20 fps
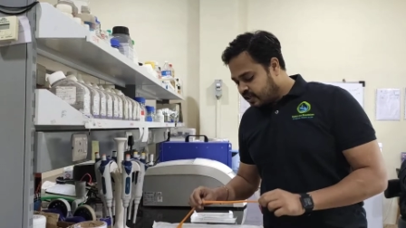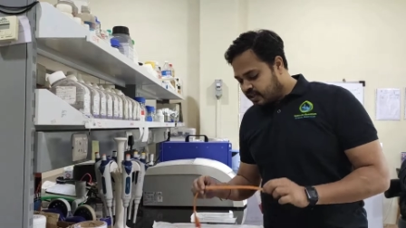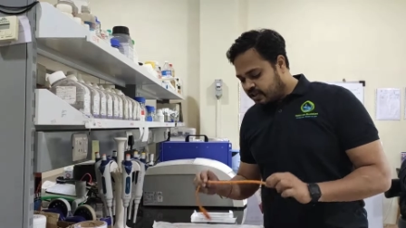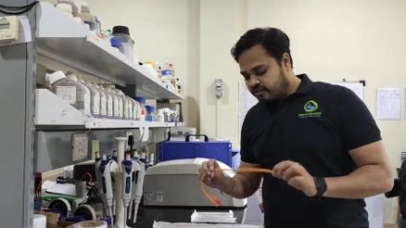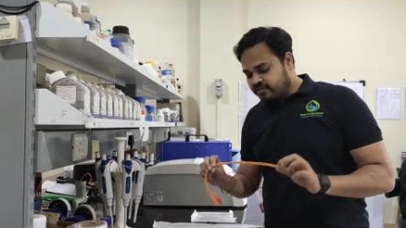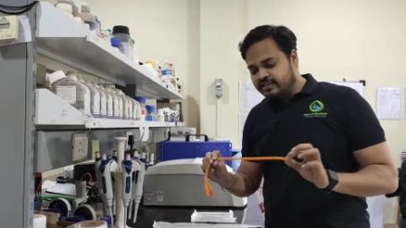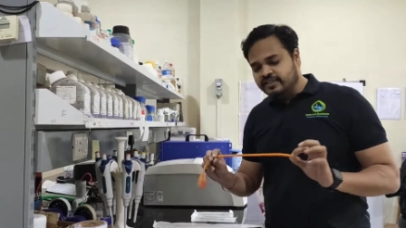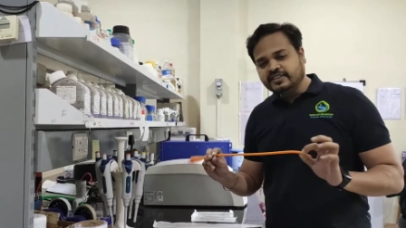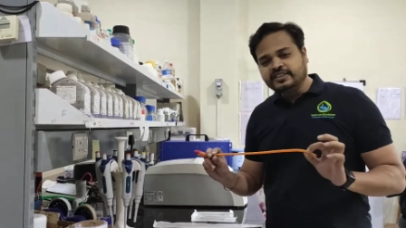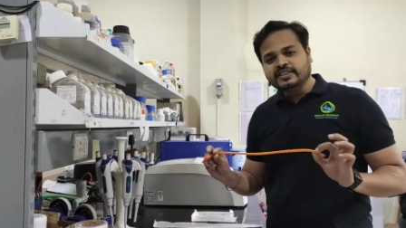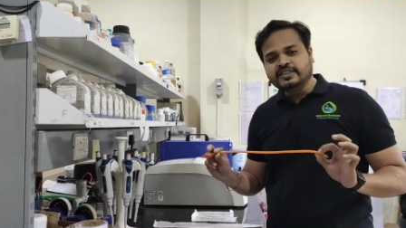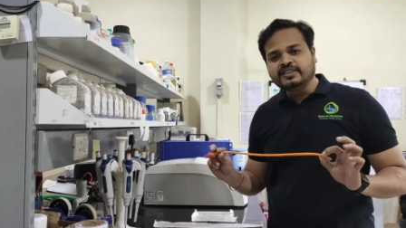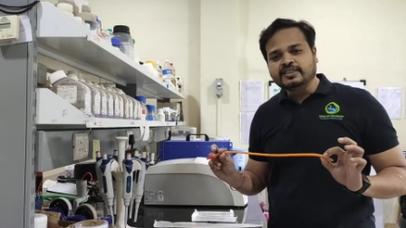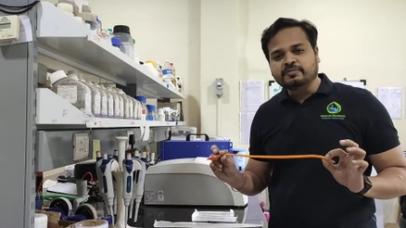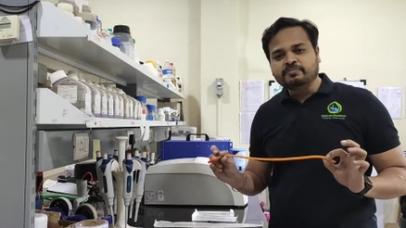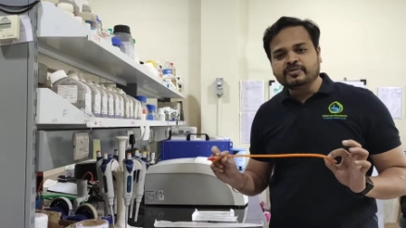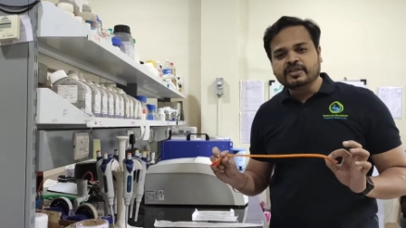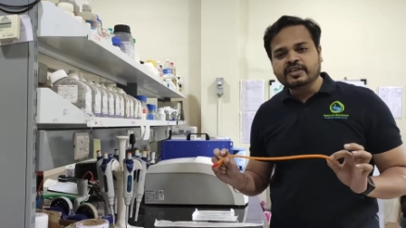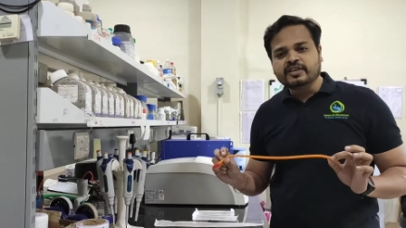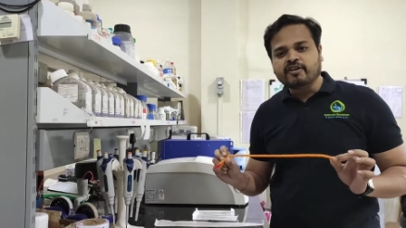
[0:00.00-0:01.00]
Now this is
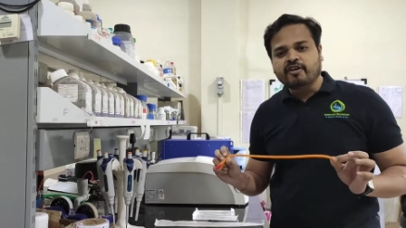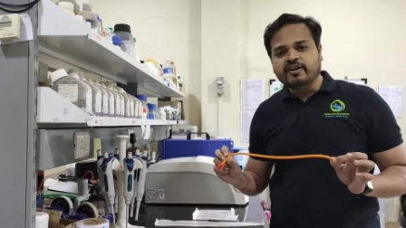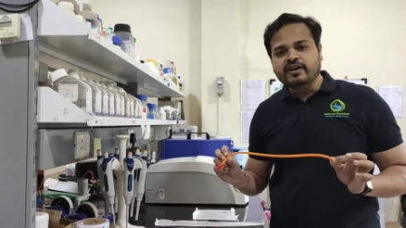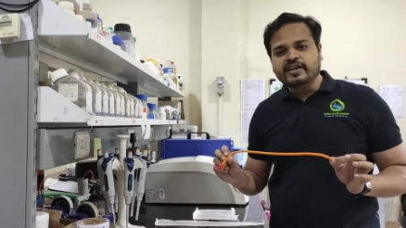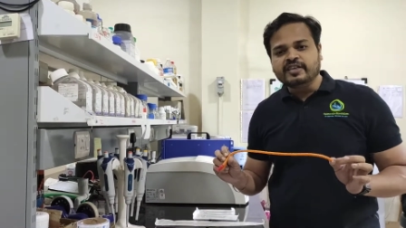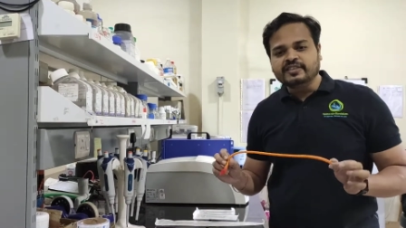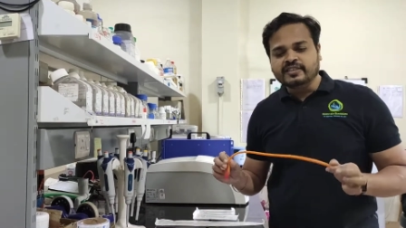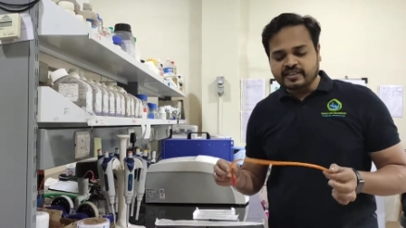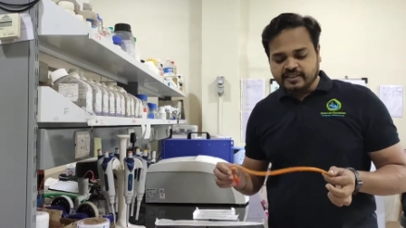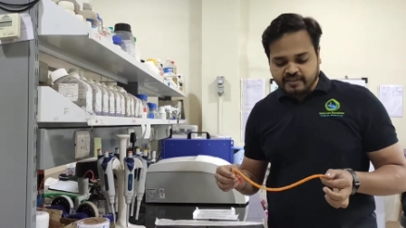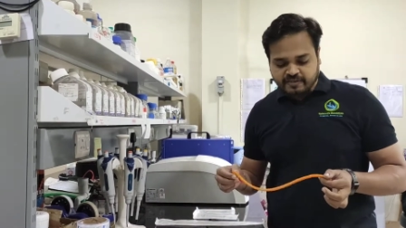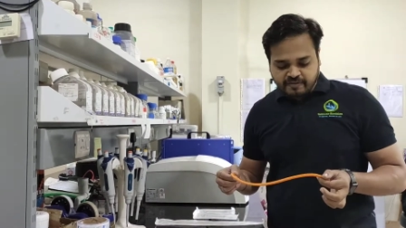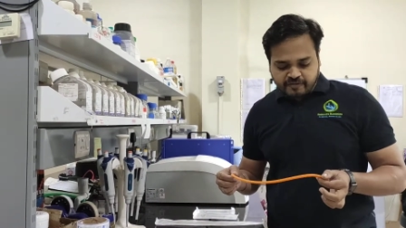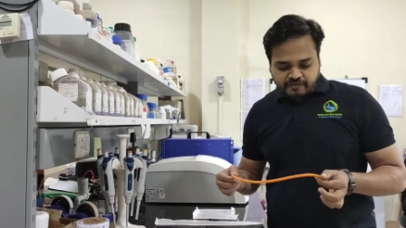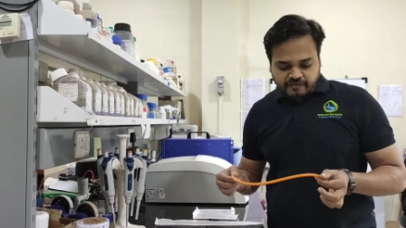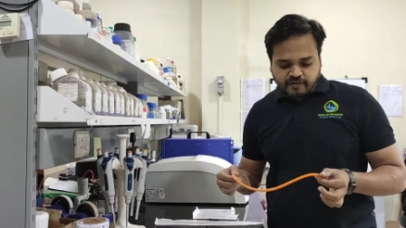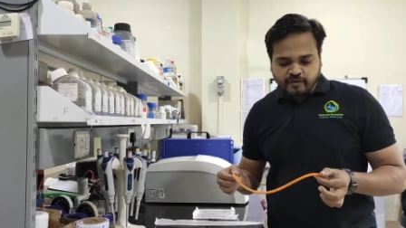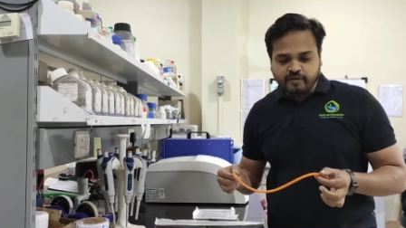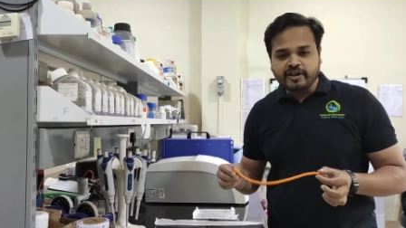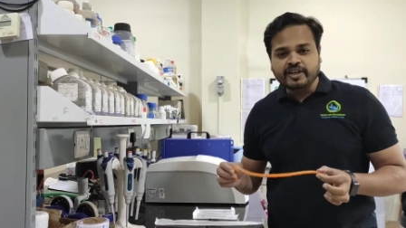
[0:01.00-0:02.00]
something called as a
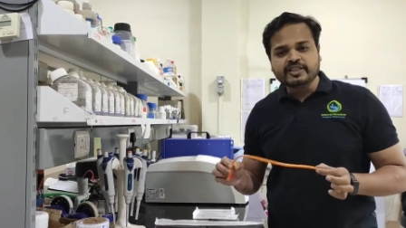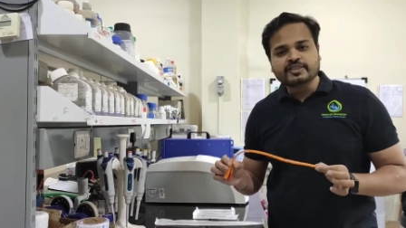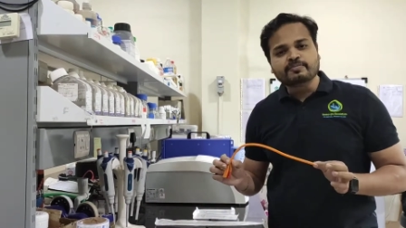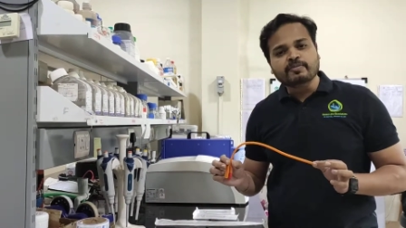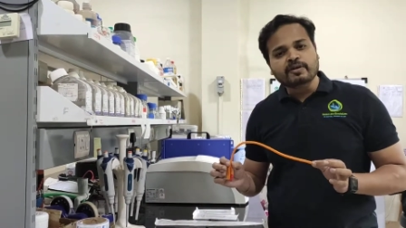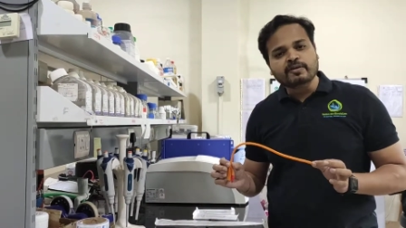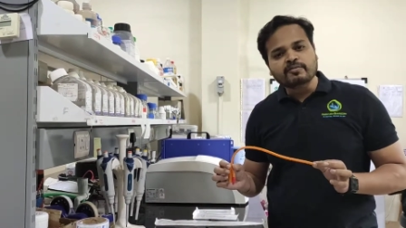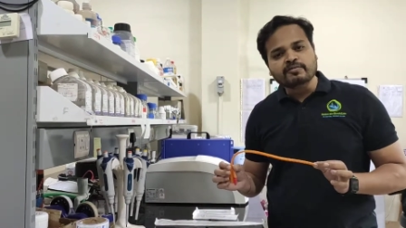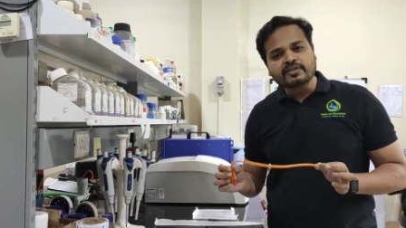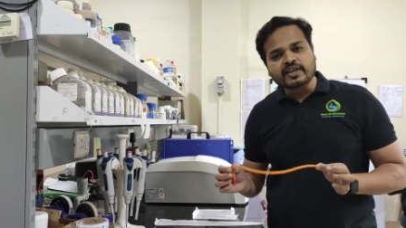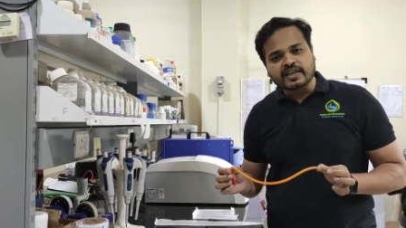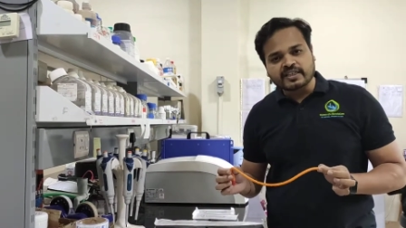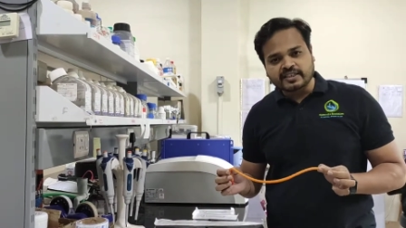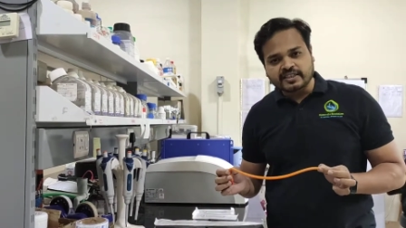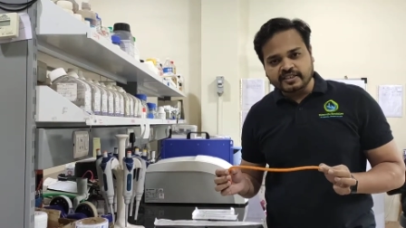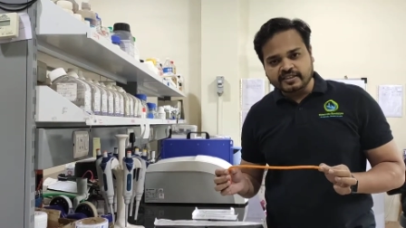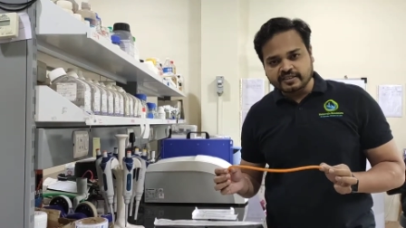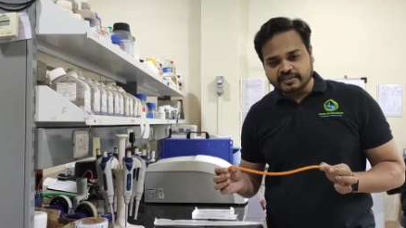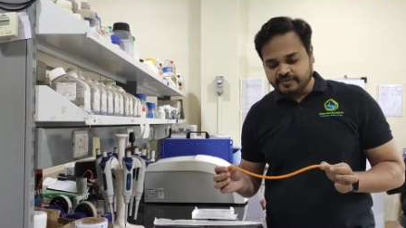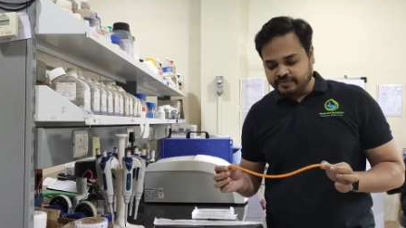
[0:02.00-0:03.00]
Foley's balloon
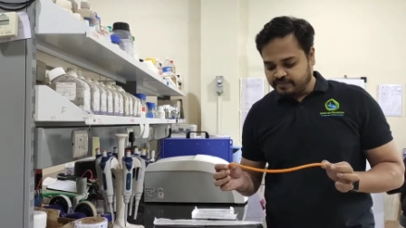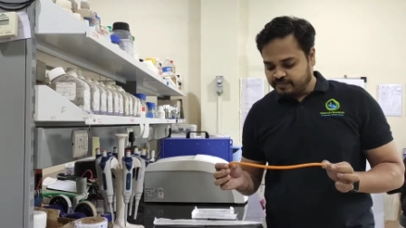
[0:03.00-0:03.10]
catheter.